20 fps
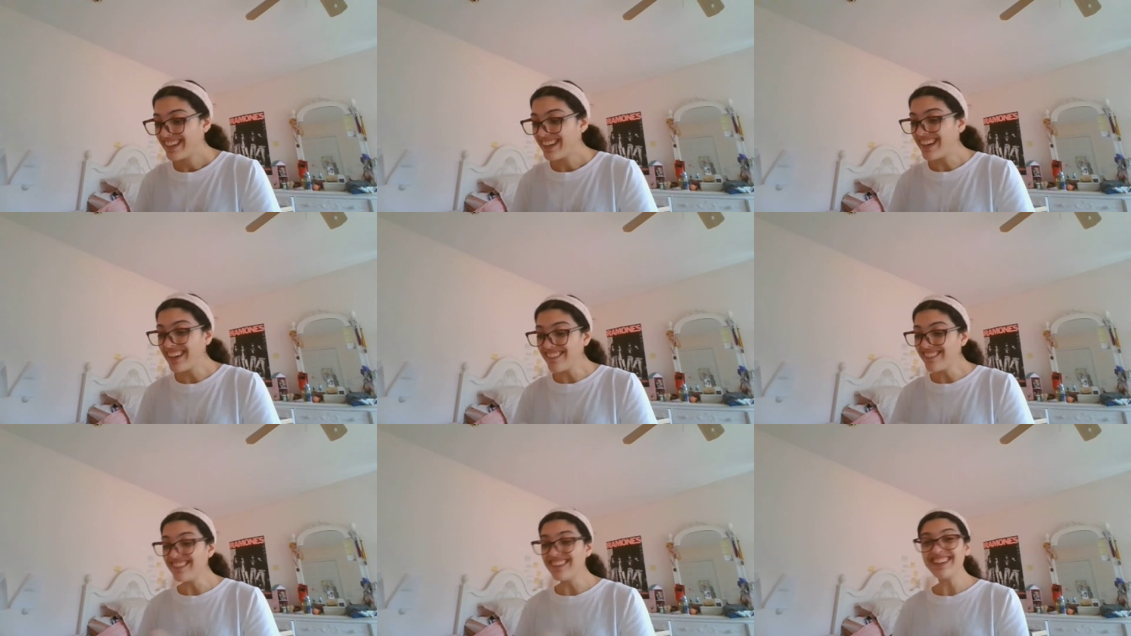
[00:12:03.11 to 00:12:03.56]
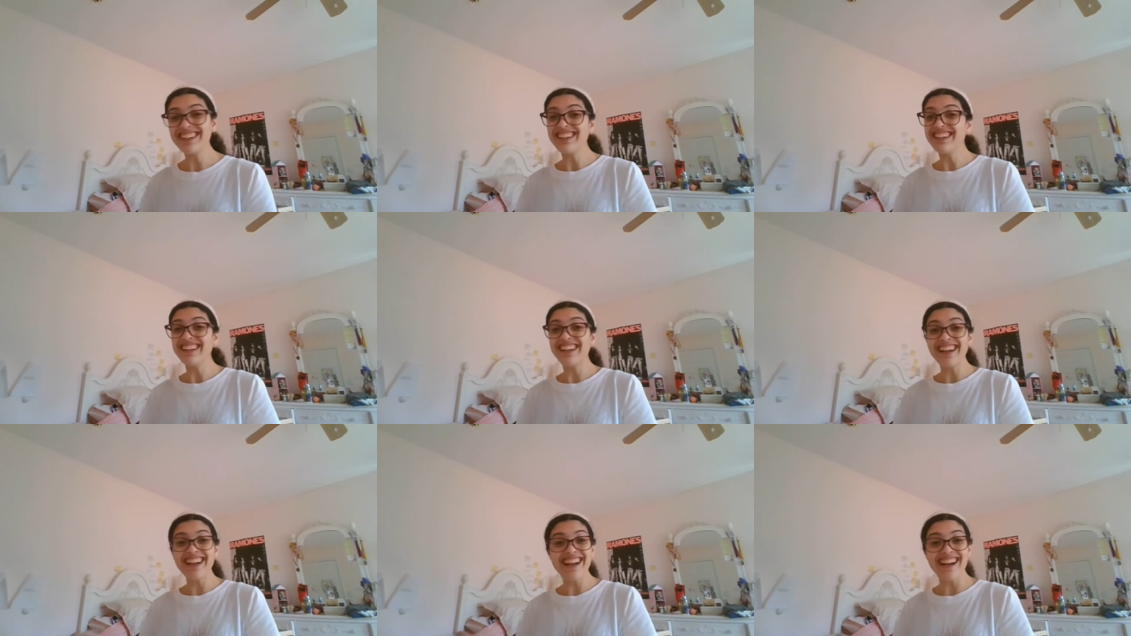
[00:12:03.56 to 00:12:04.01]
I want
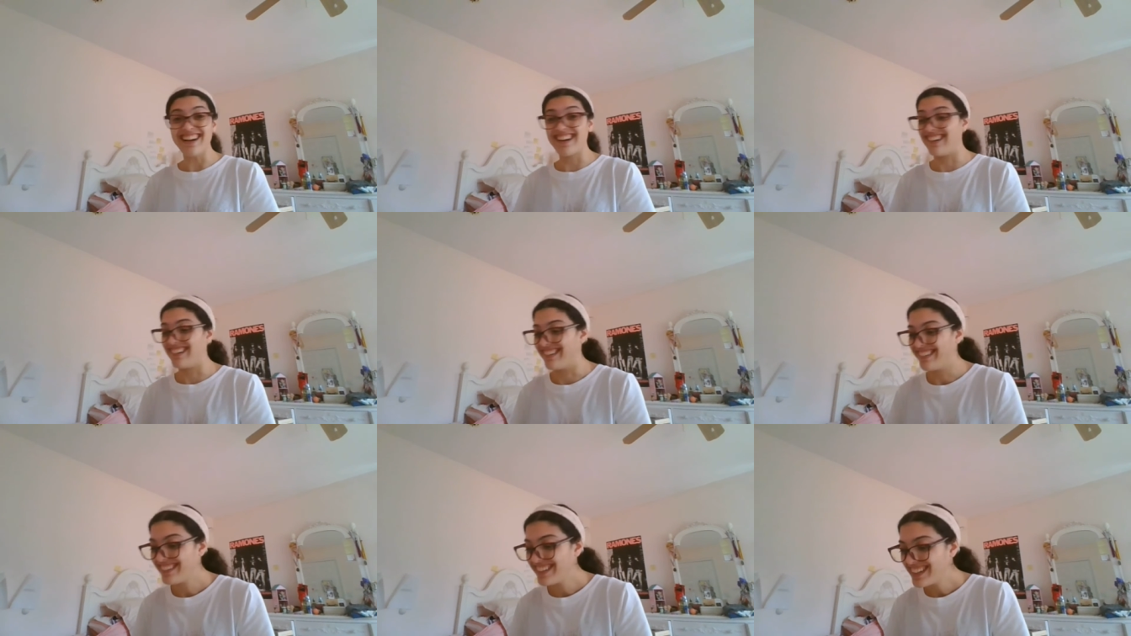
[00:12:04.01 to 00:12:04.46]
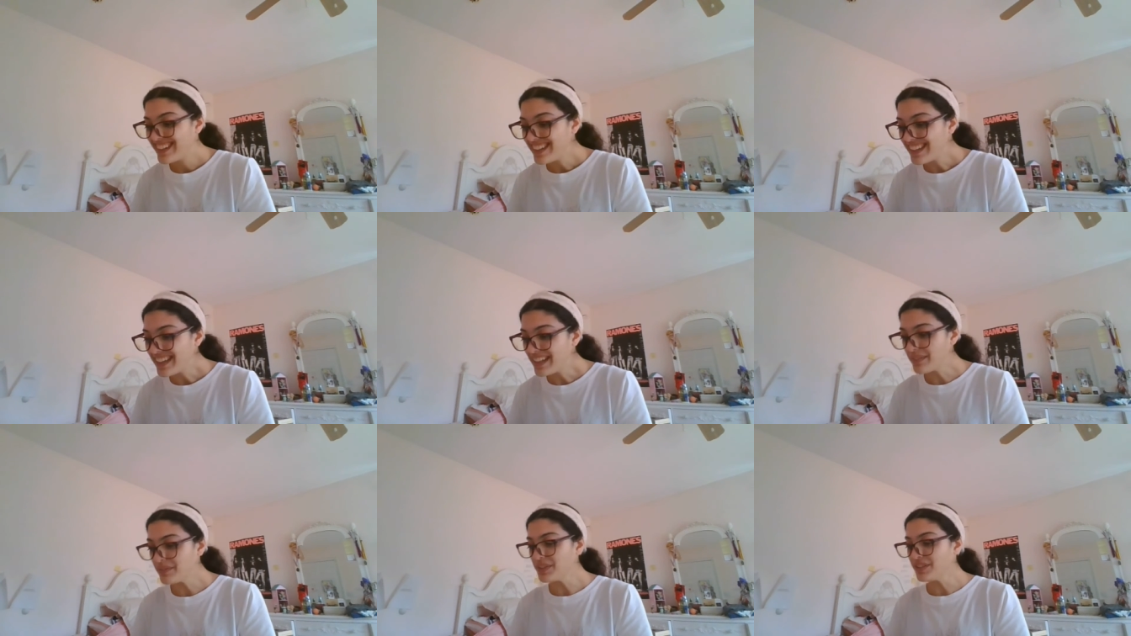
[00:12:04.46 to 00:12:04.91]
it now.
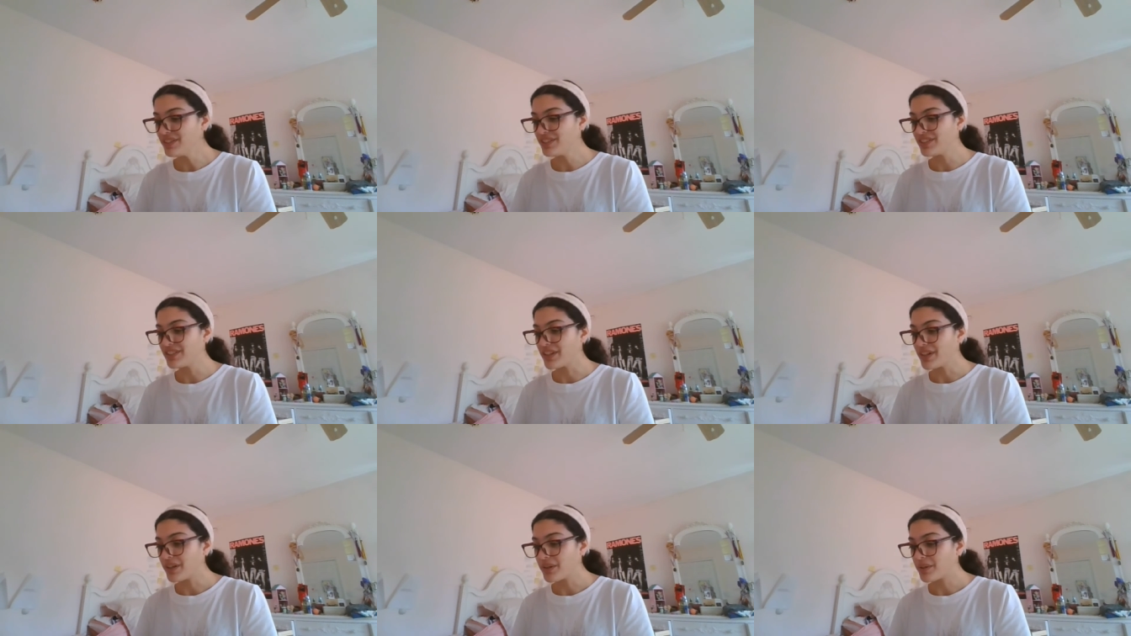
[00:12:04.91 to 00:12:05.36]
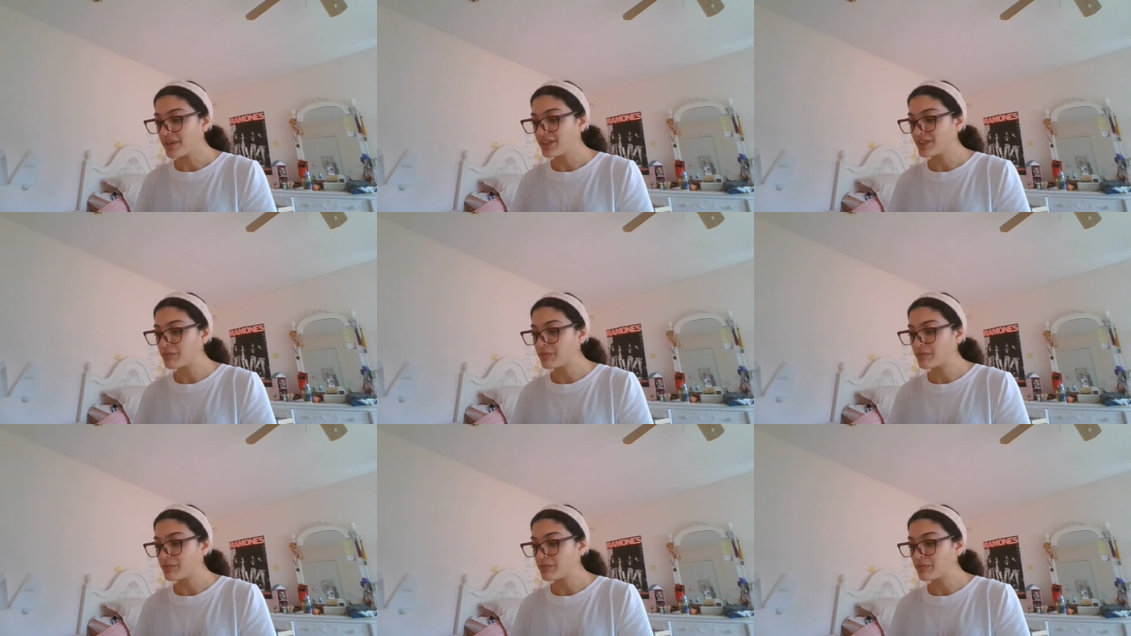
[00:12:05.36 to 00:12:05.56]
Even so,